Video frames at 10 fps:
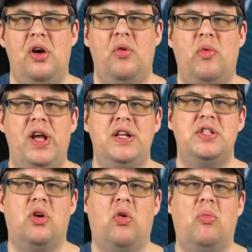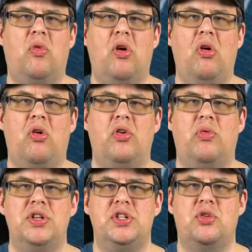When his home world
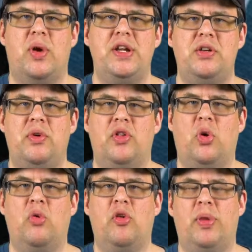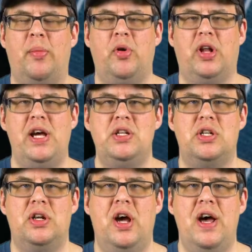was threatened with
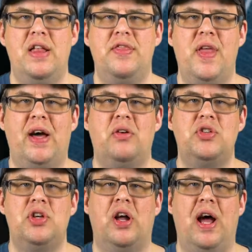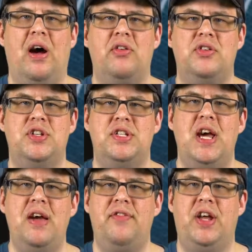overpopulation, Thanos sought out to
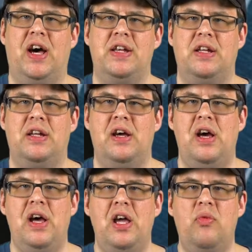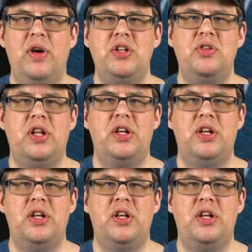save Titan. He went to